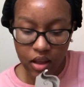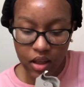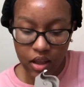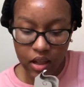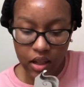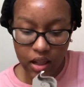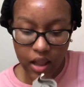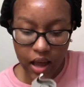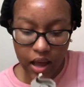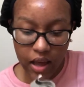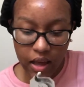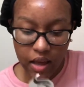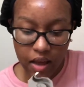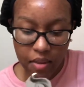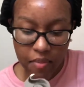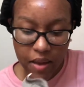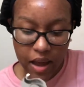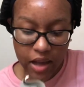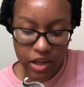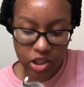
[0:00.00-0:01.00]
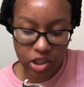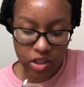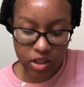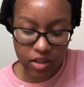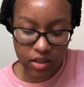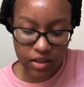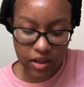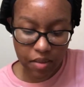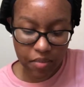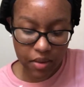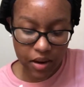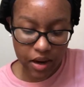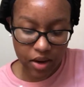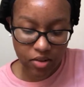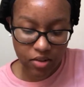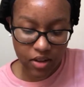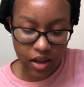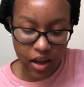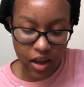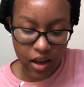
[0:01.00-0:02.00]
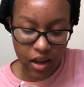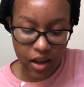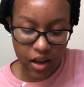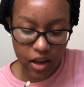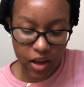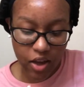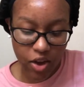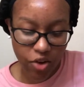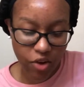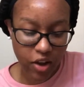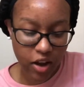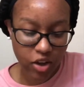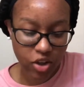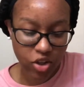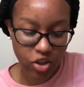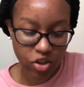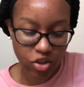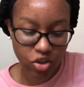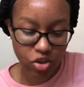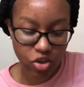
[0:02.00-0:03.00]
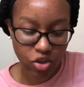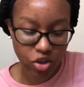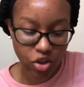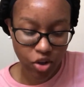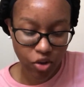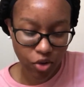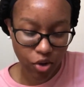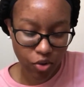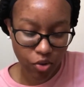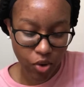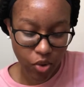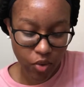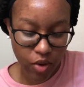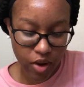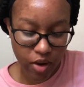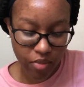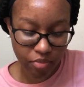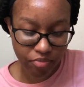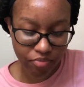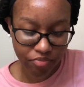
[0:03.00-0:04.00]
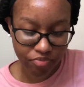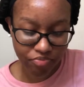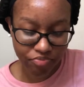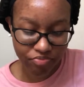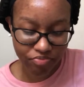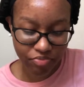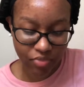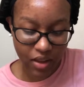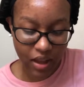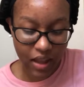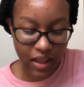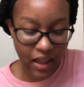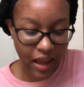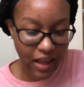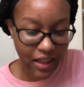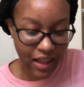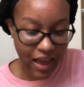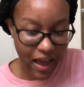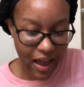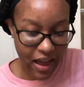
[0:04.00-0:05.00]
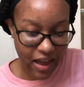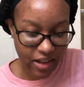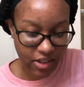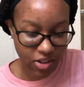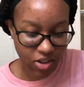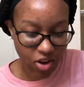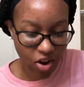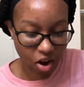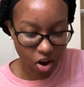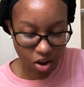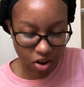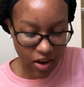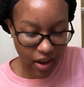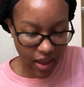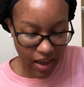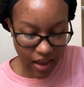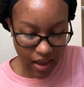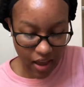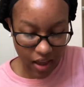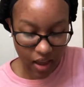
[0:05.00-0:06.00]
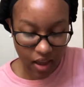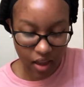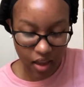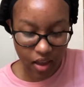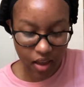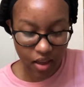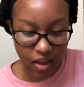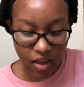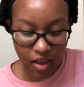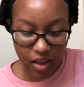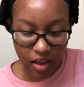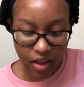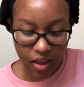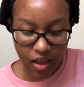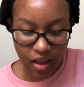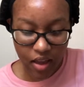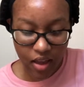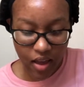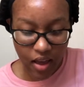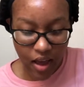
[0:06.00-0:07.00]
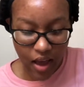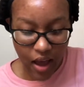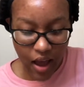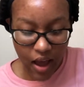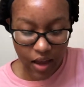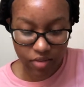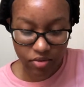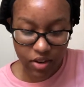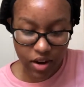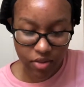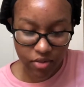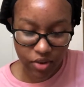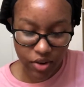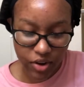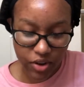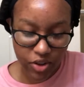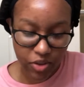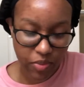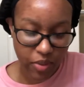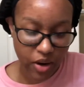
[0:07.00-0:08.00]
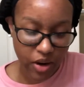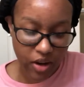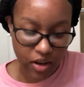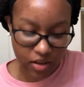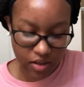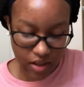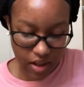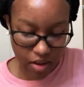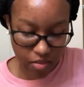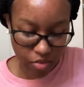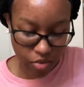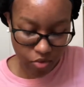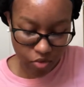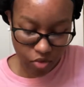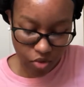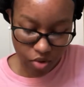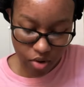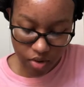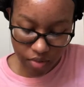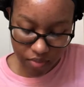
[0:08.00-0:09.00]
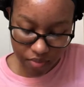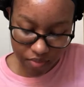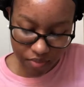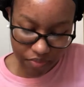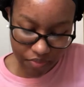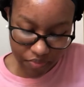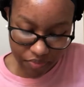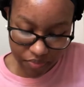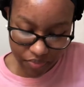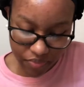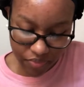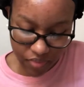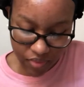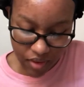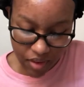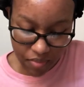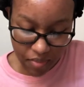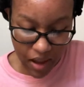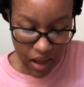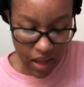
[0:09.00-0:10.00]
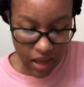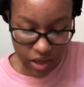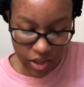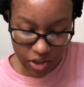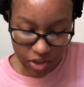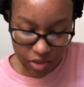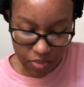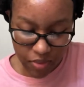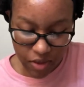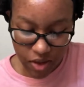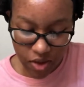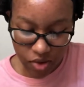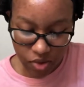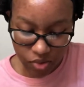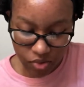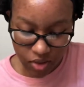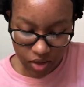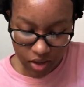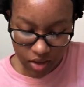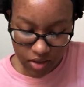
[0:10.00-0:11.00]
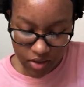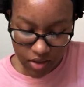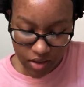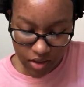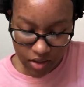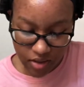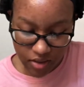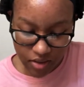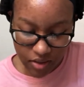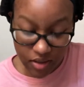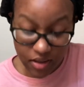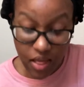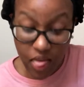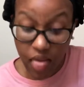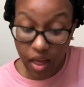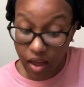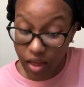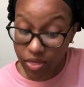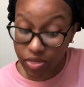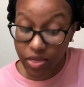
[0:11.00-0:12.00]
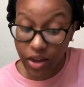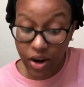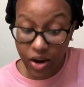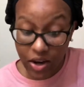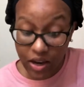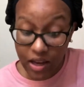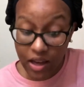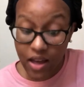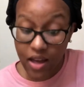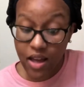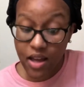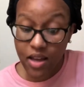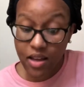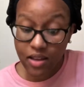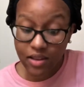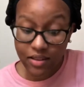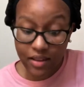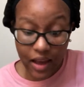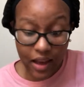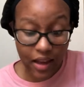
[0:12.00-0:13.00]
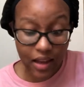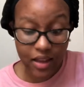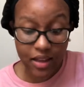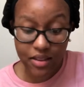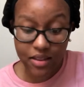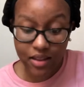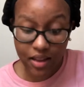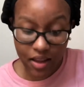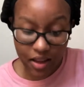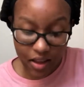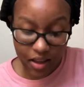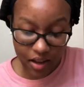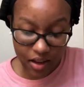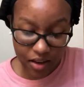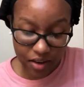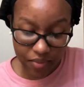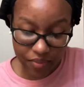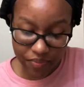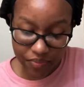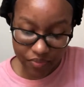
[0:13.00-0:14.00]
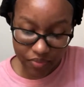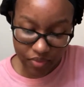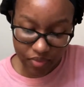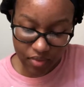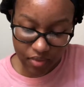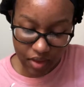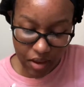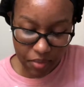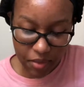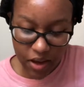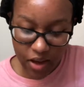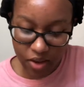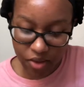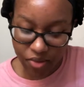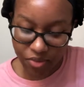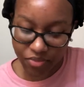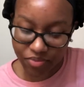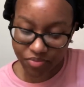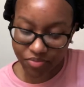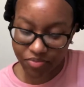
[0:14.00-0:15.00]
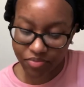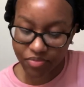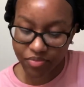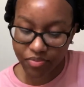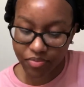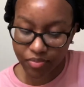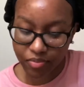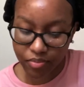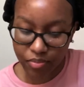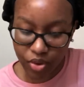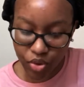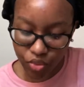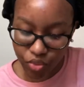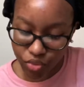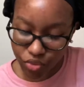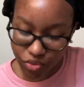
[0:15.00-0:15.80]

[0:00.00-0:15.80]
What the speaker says: Like, imagine stepping outside and your edges don't go nowhere. And they last all day. I've never experienced that before. My edges be gone 30 seconds. Look, 30 seconds in, they be gone. Poof.